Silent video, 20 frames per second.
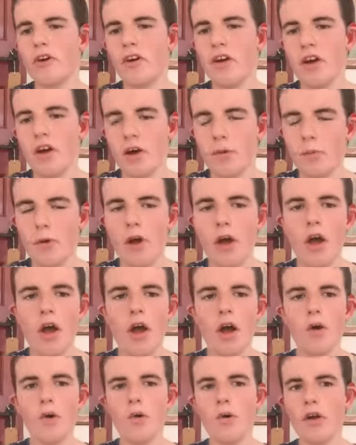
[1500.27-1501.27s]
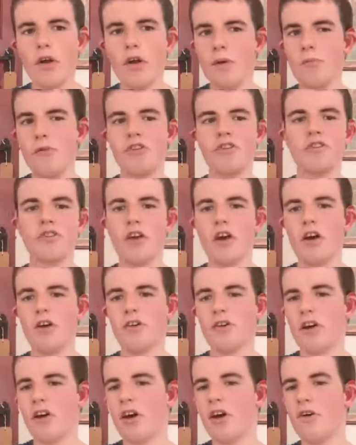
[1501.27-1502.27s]
AM or on our Mixcloud
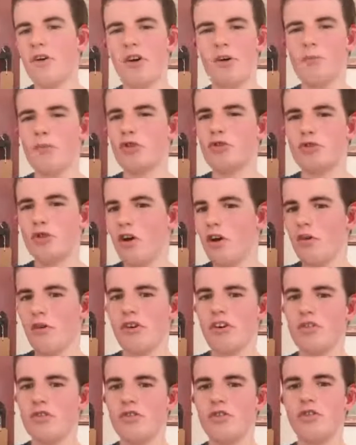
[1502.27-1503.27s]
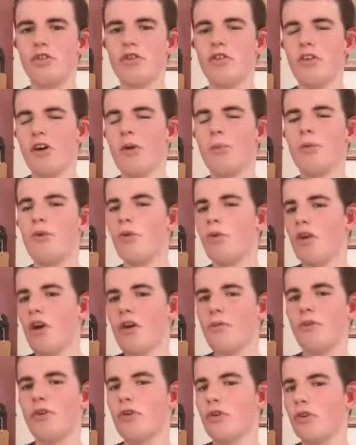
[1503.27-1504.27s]
account. I'm not sure how we can do that, but we
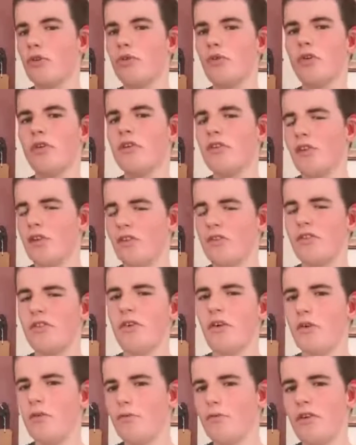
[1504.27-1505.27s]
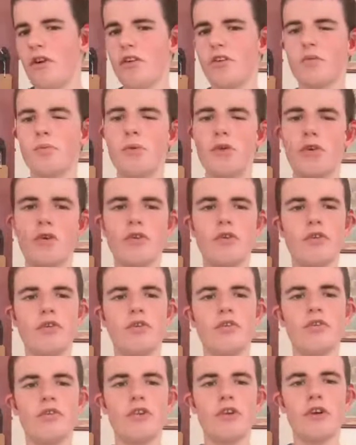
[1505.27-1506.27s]
have got it all on Facebook, on
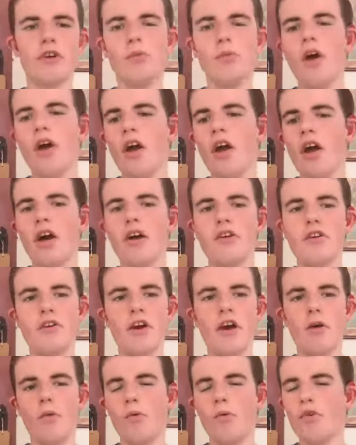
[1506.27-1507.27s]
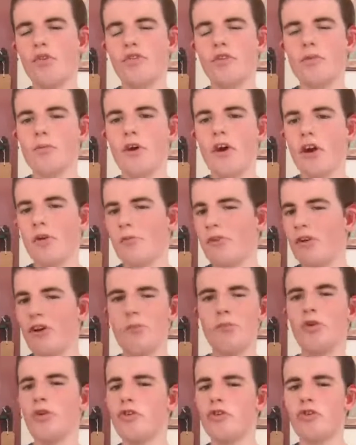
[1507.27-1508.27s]
YouTube, and you can watch it back, but
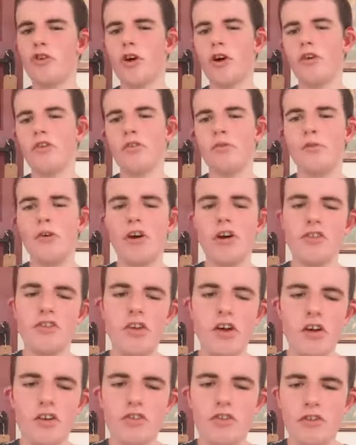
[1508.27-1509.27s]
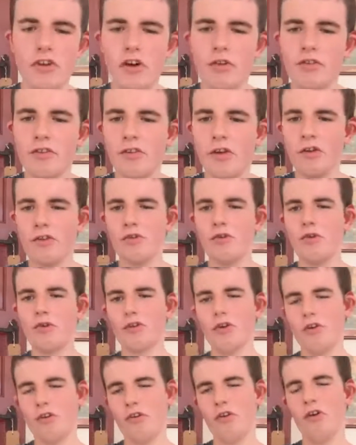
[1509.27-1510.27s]
I'm not in charge of tech stuff, so that's
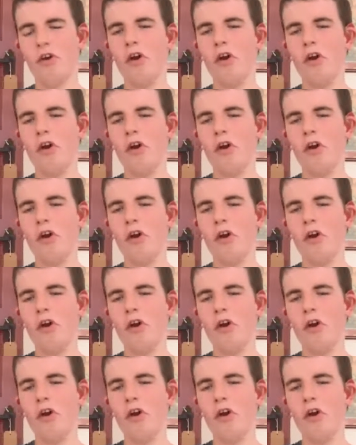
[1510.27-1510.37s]
not under